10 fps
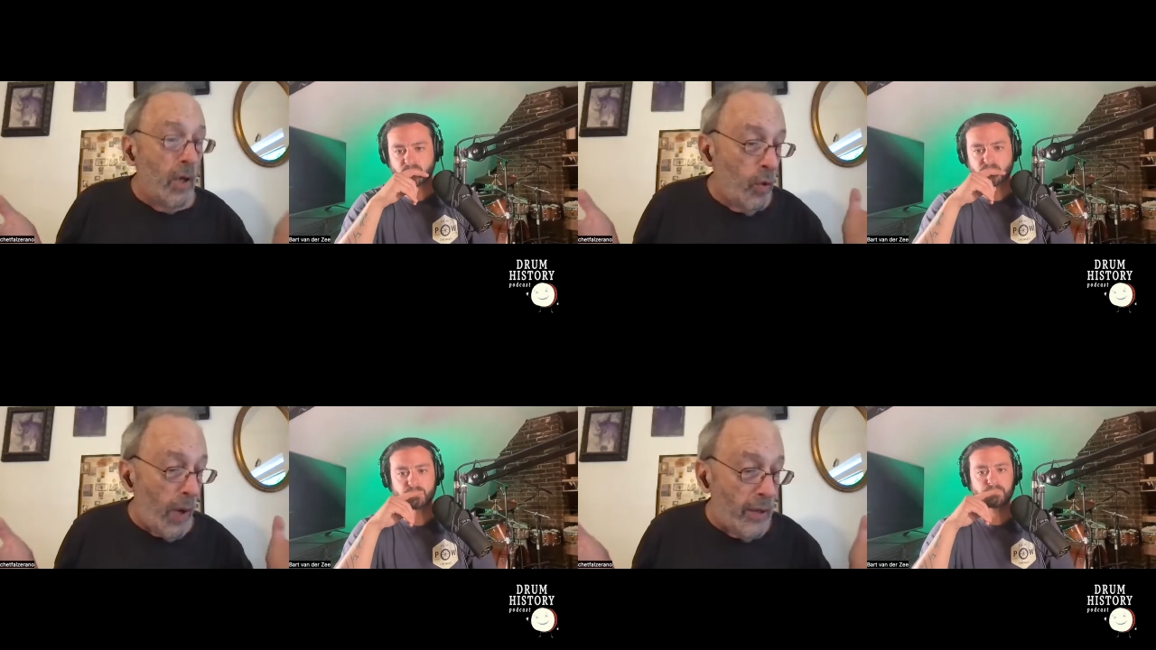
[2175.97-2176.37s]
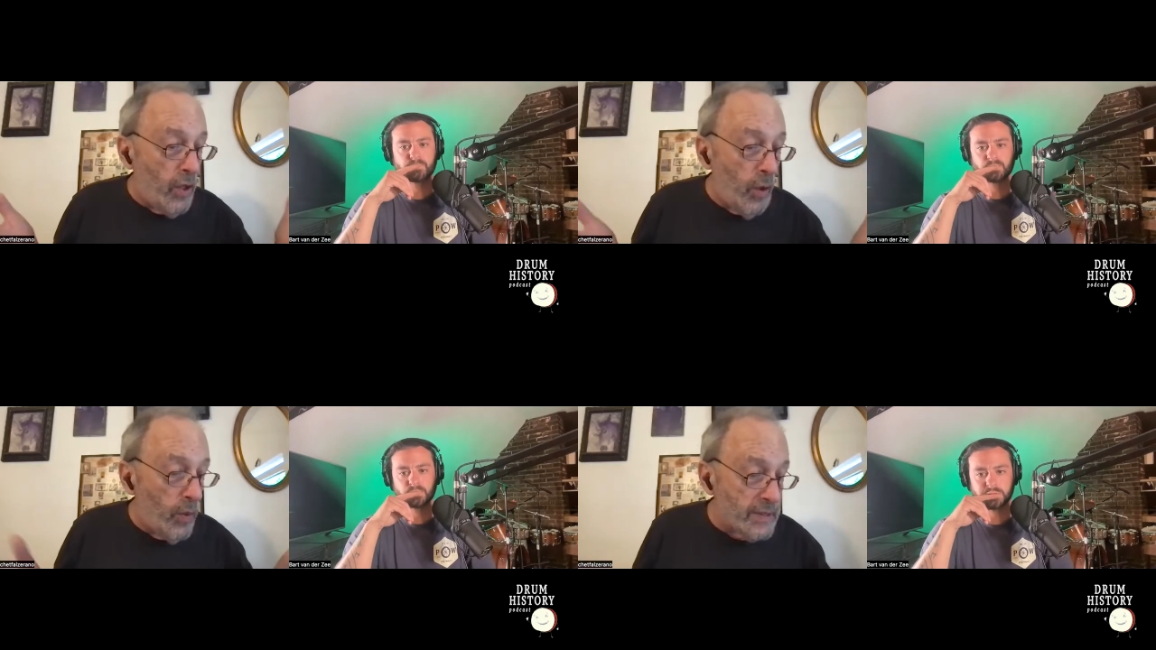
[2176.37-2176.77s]
Speaker 1: who I
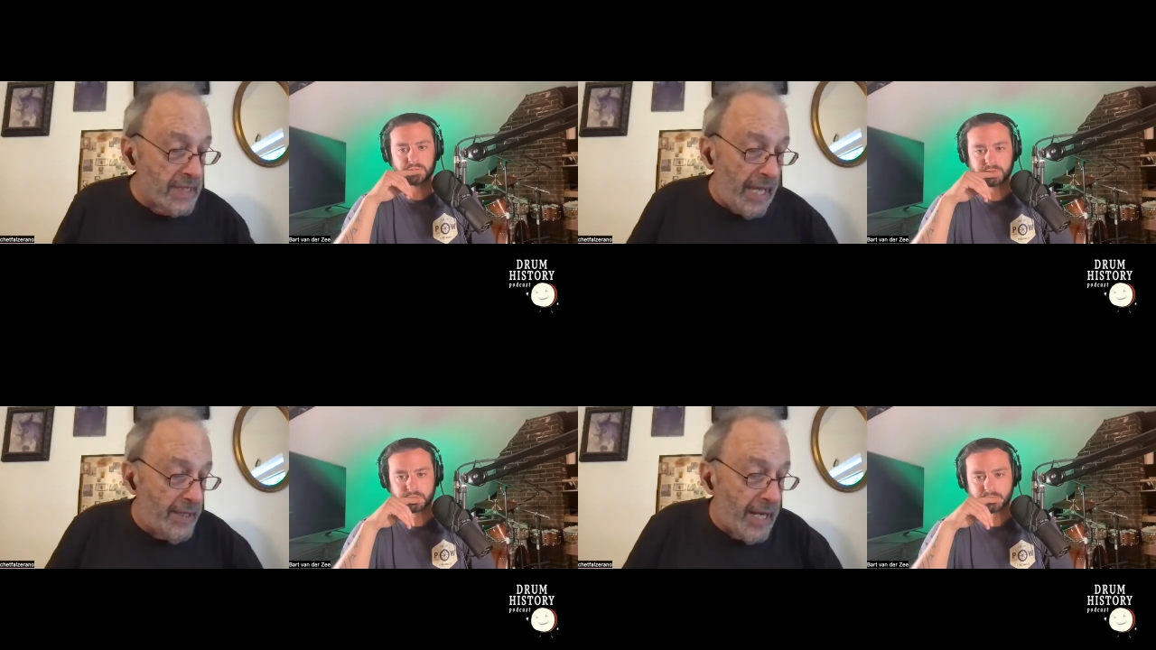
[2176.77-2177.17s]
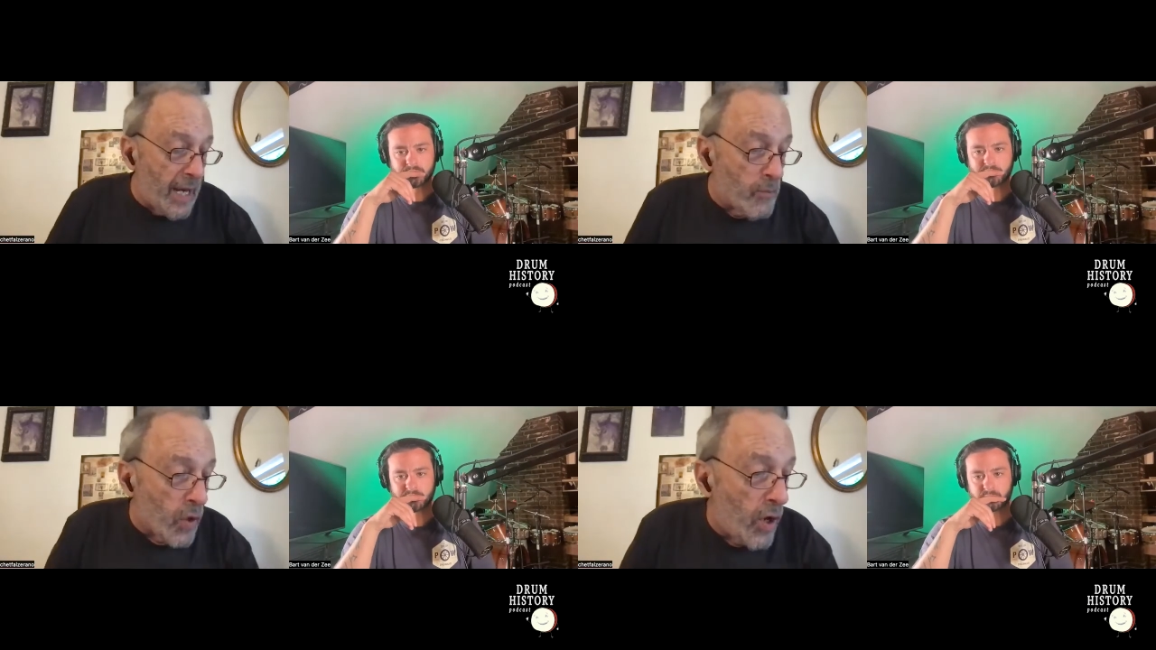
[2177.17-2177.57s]
know will say that
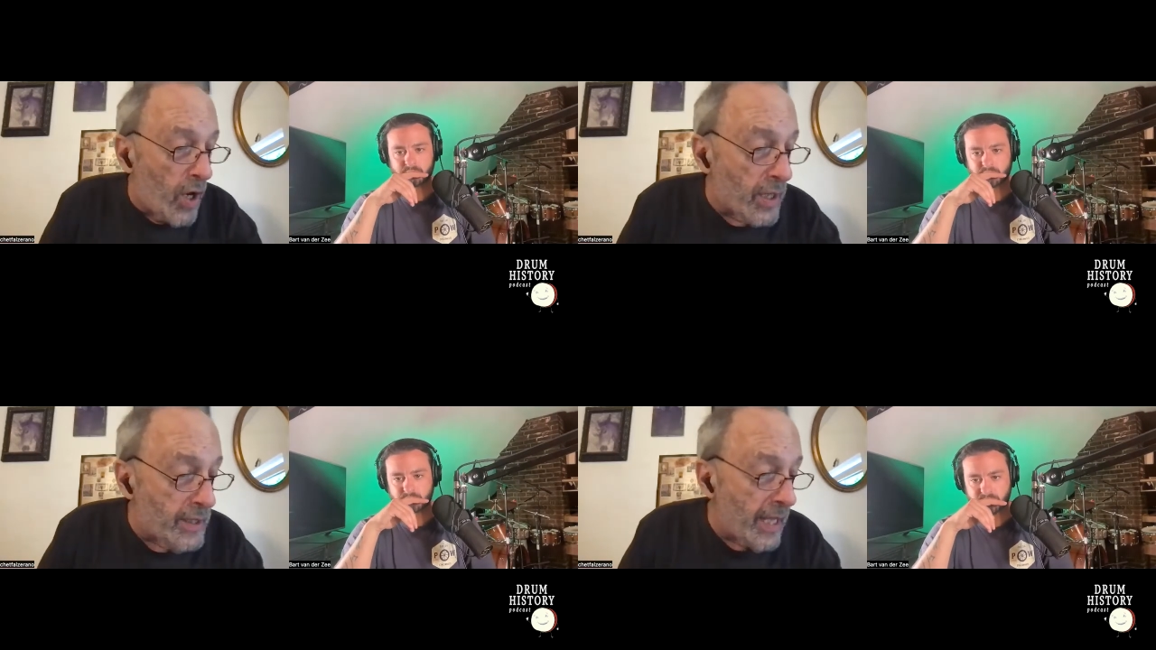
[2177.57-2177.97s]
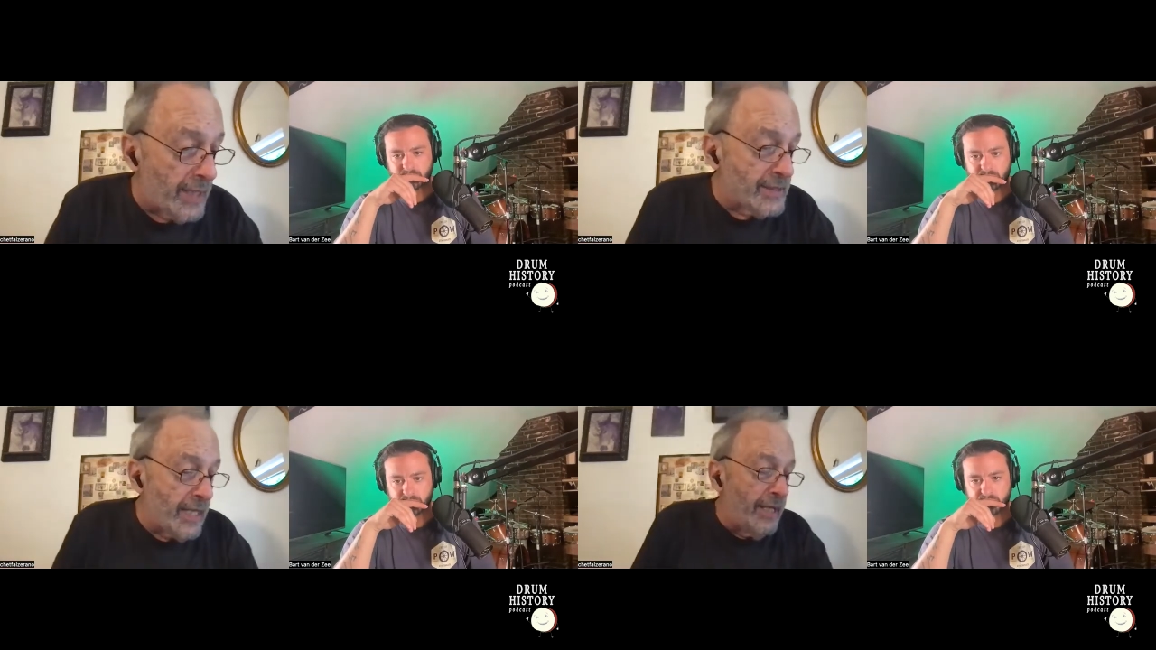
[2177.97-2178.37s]
I'm wrong and,
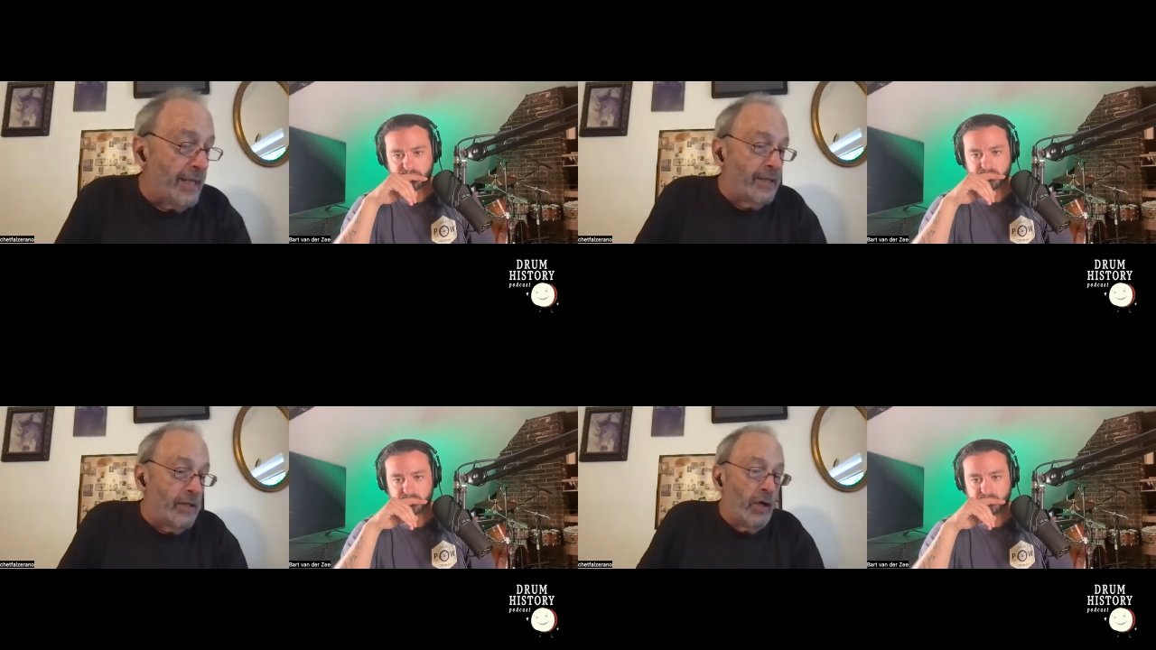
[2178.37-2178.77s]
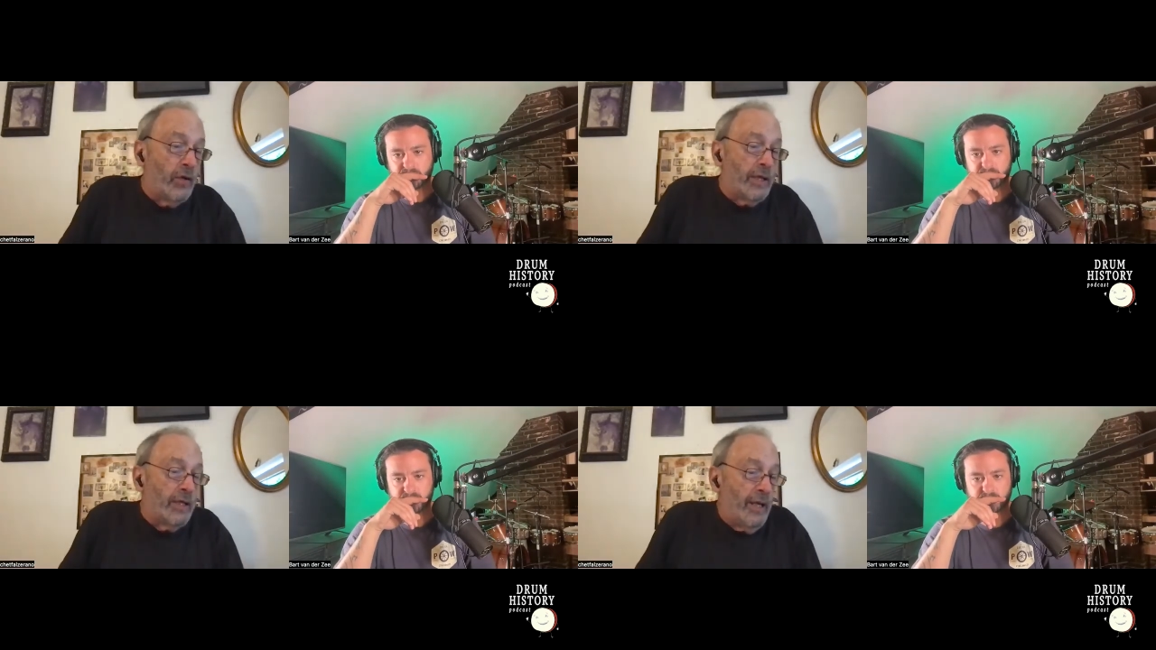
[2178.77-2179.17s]
and say that you know
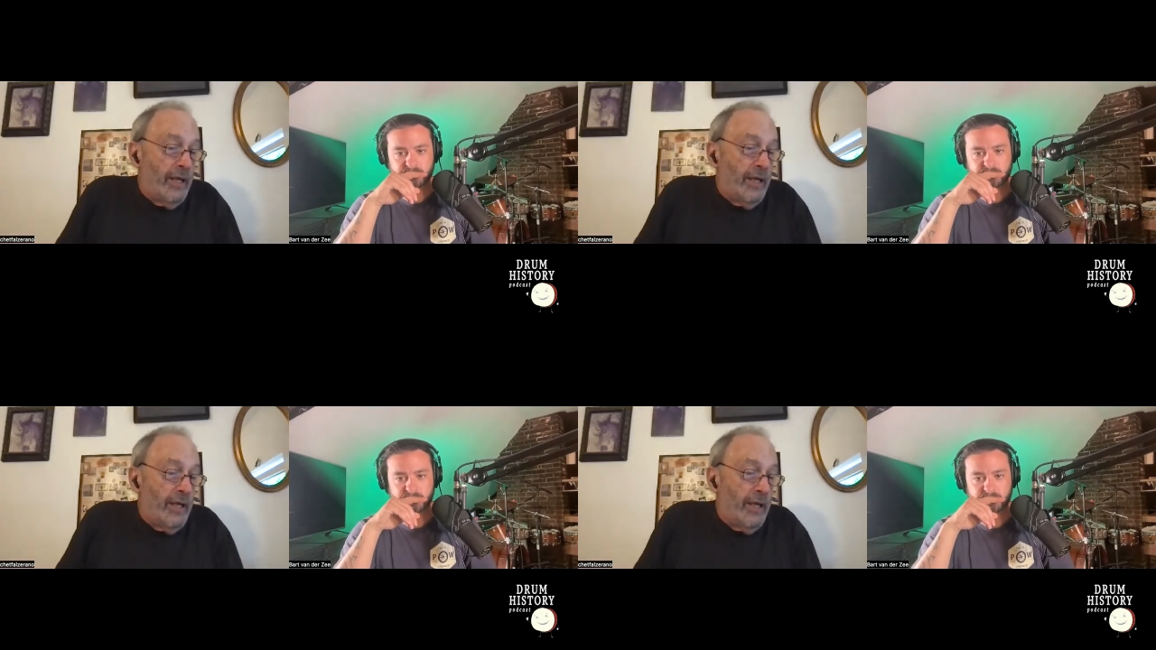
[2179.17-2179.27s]
that